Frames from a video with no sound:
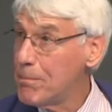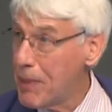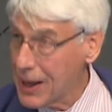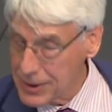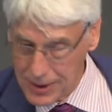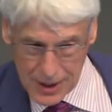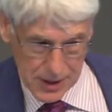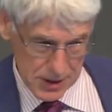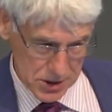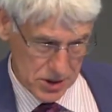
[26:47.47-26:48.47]
but they
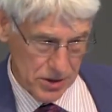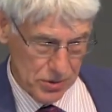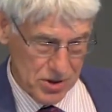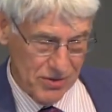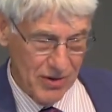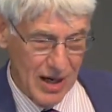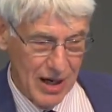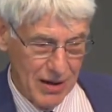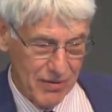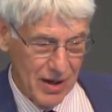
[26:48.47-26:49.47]
can still
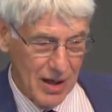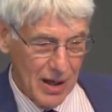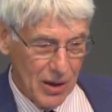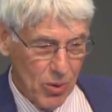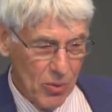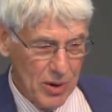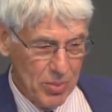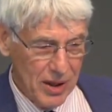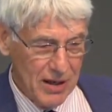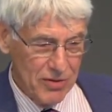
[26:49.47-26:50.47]
survive. And what we
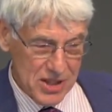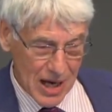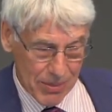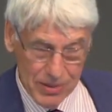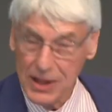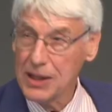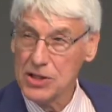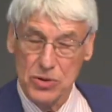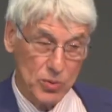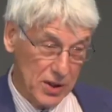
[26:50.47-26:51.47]
believe is happening
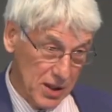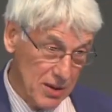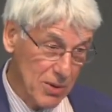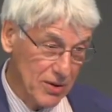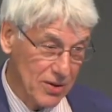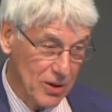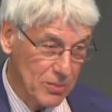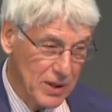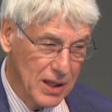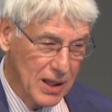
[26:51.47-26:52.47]
is that with
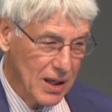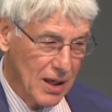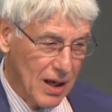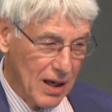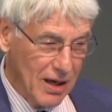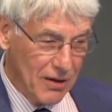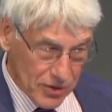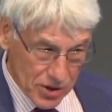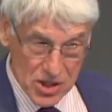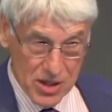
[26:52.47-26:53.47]
chemotherapy,
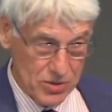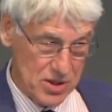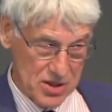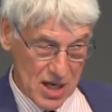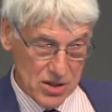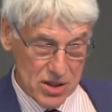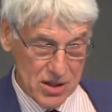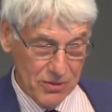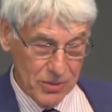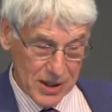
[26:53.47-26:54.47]
if the cells are
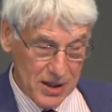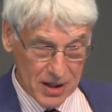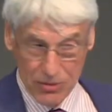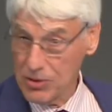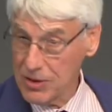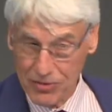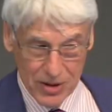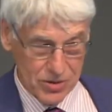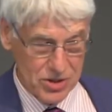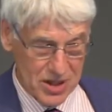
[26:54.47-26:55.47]
sensitive, we can get rid of
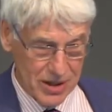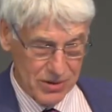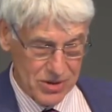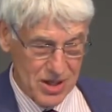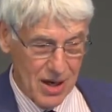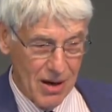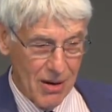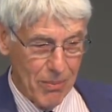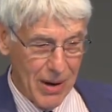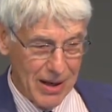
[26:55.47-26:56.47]
those cells,
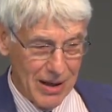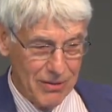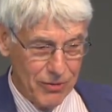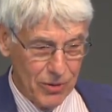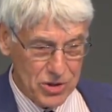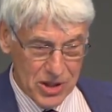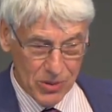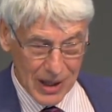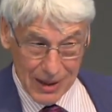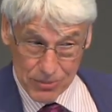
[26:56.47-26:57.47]
but
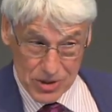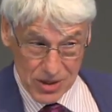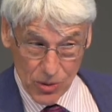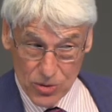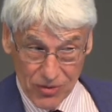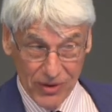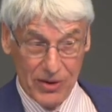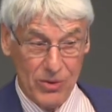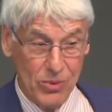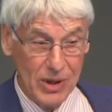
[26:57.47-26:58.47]
unfortunately what happens, those
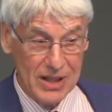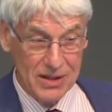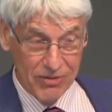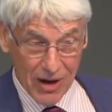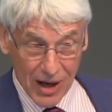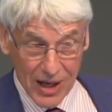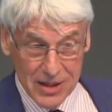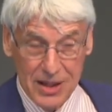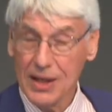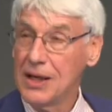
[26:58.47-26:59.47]
further away
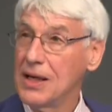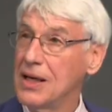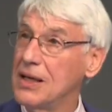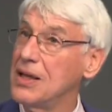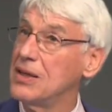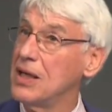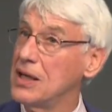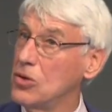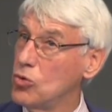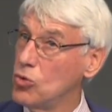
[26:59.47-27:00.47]
divide, and then
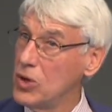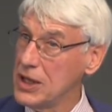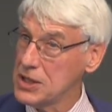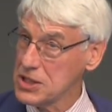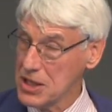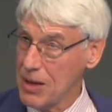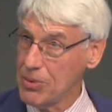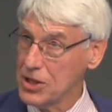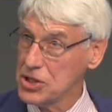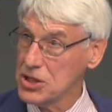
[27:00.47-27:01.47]
they
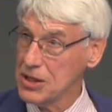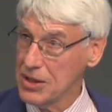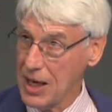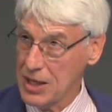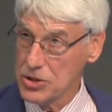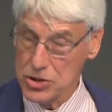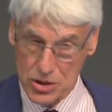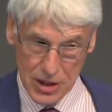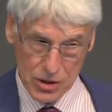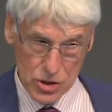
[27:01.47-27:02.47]
re-establish that
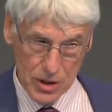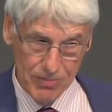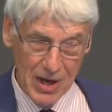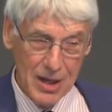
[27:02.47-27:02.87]
structure.